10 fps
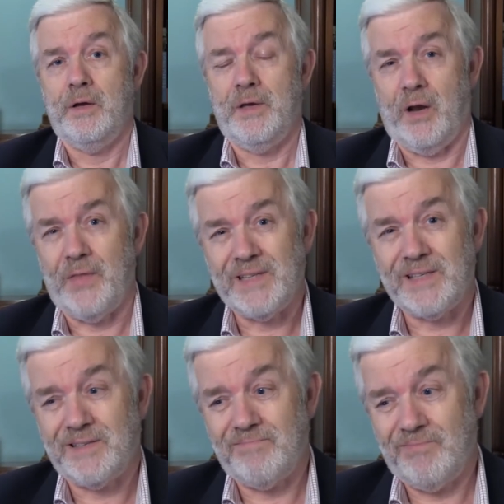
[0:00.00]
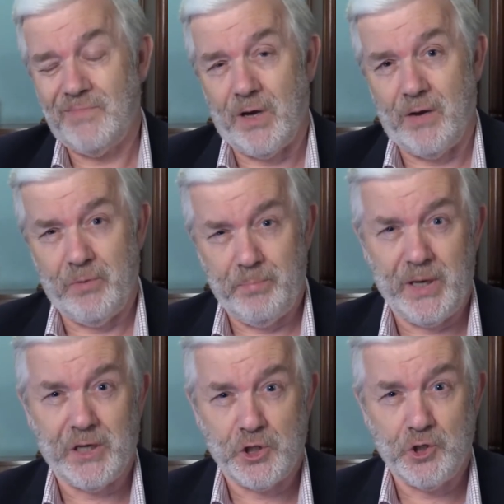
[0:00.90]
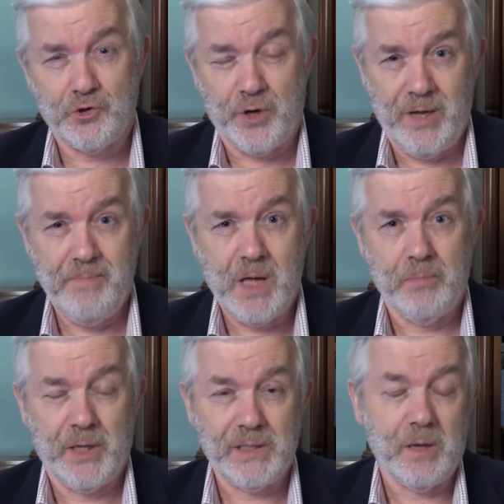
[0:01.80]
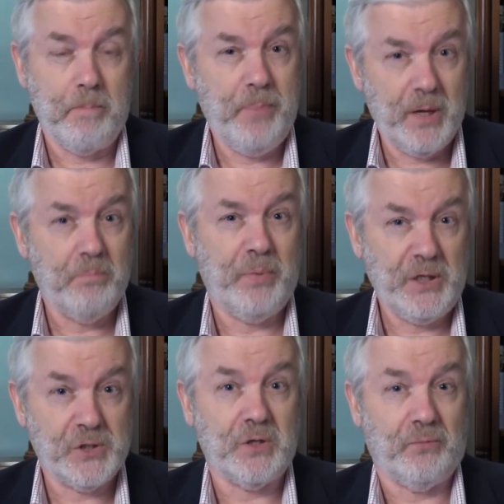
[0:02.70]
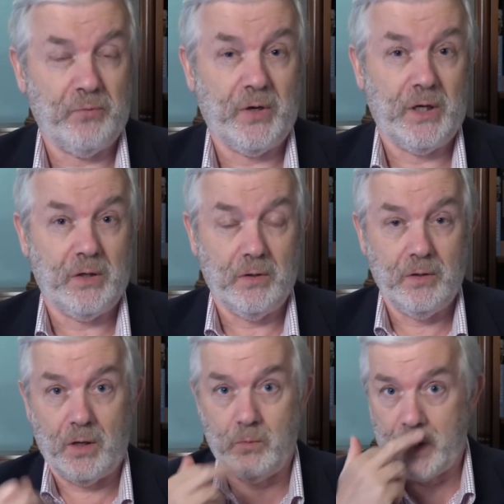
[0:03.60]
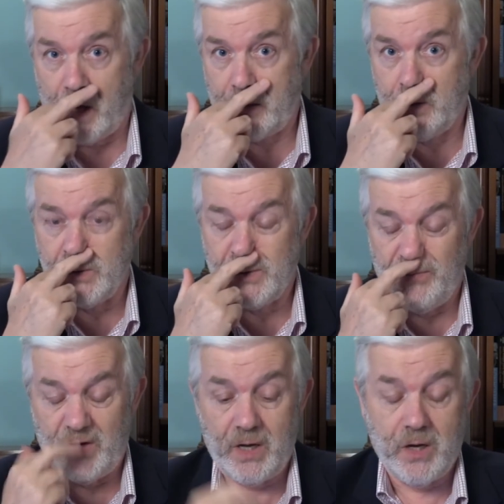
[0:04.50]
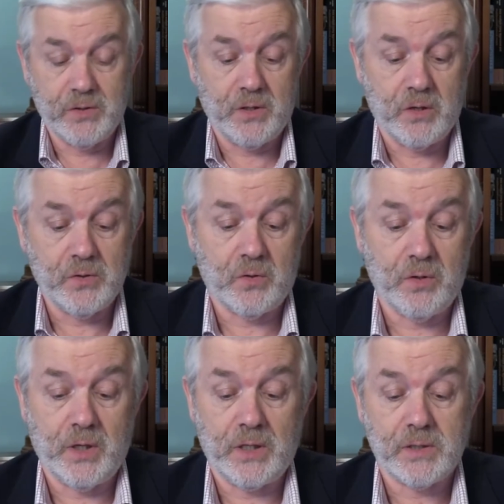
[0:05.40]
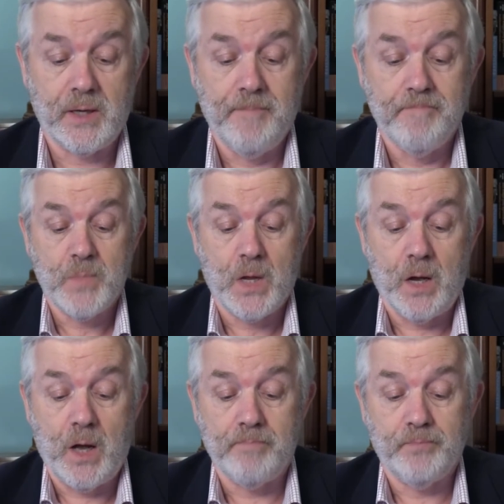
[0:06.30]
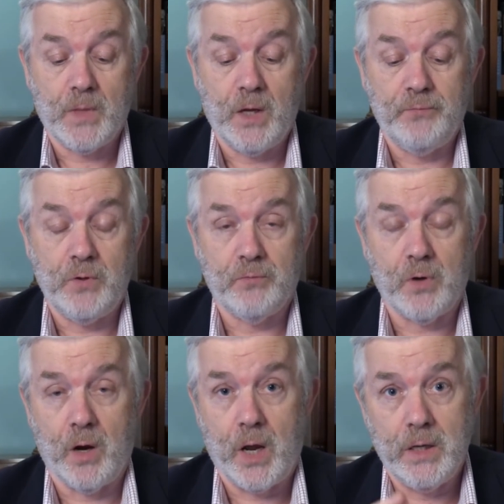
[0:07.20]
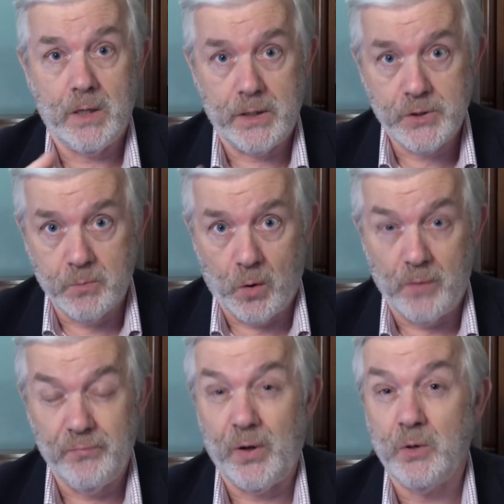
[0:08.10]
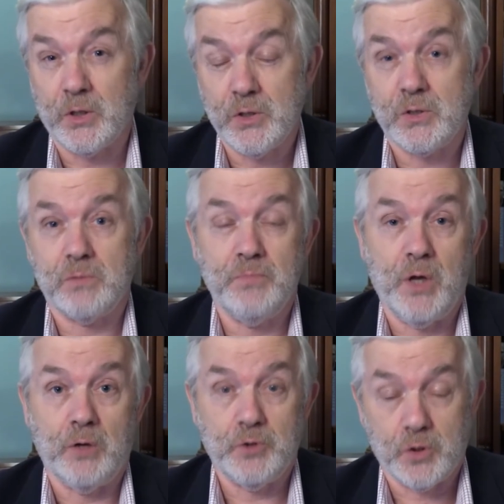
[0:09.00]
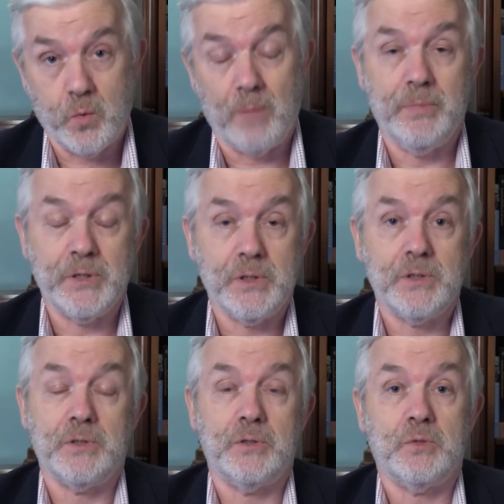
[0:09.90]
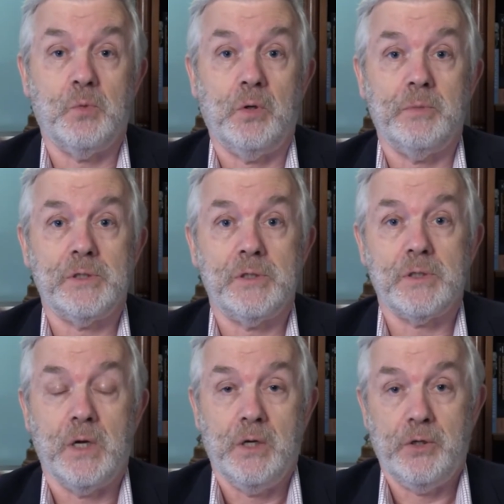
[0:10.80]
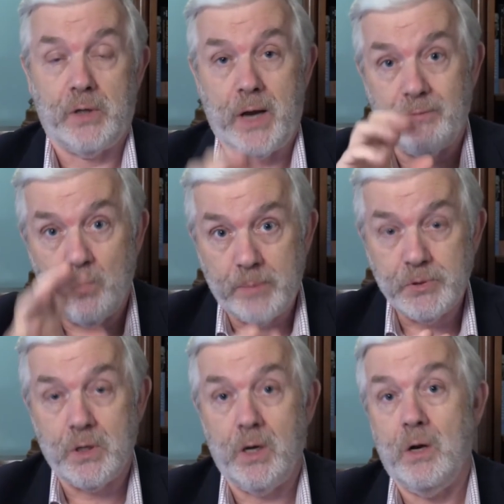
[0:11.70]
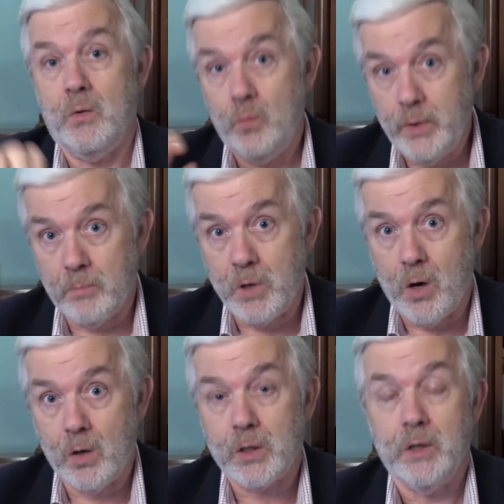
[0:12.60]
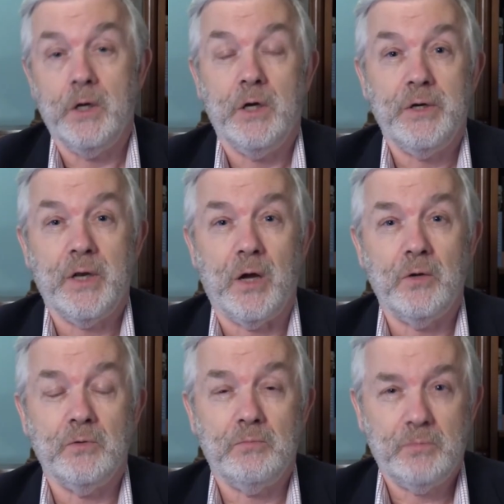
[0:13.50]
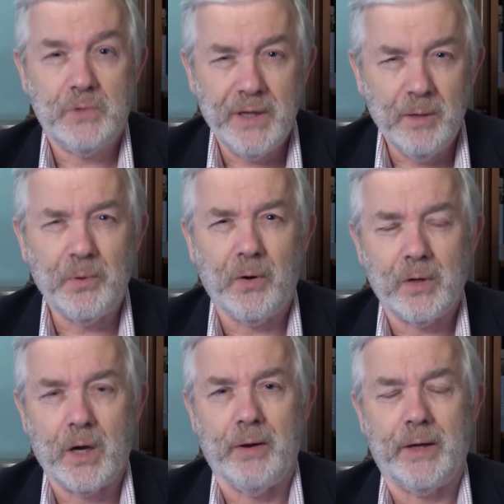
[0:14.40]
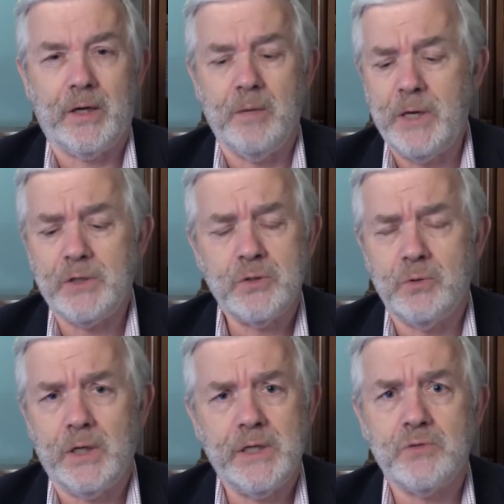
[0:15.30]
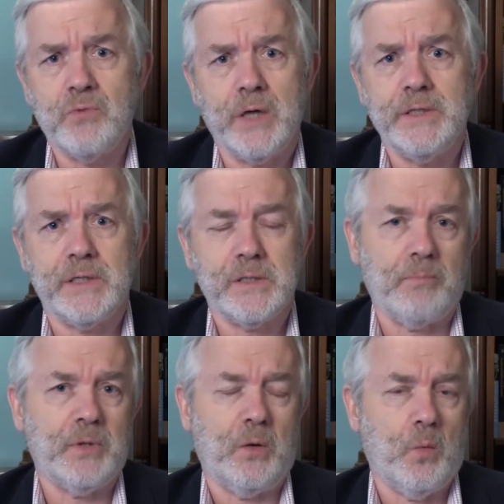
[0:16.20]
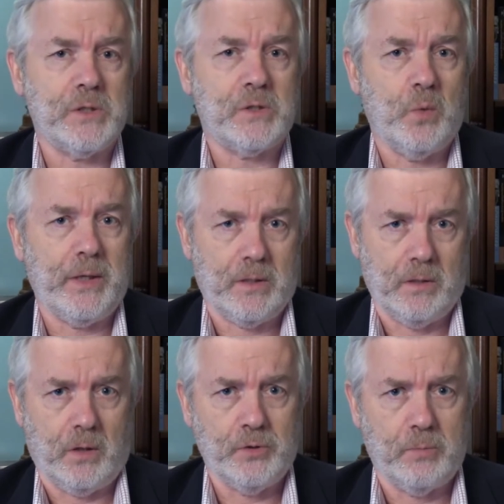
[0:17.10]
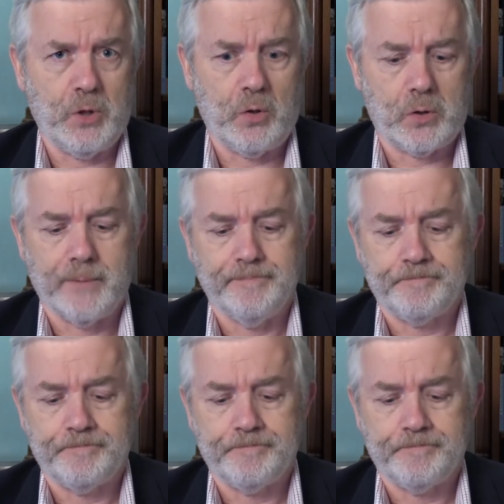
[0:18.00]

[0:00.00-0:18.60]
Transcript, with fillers: you know, that's kind of a bit extreme, but that's a big beast to feed, you know, with articles and videos and those sort of things. Um, if you've got a, a smaller focus, you know, just one business, a smaller business, you're going to have a website with a blog, you know, get a blog going, commit to at least writing something once a week on your blog.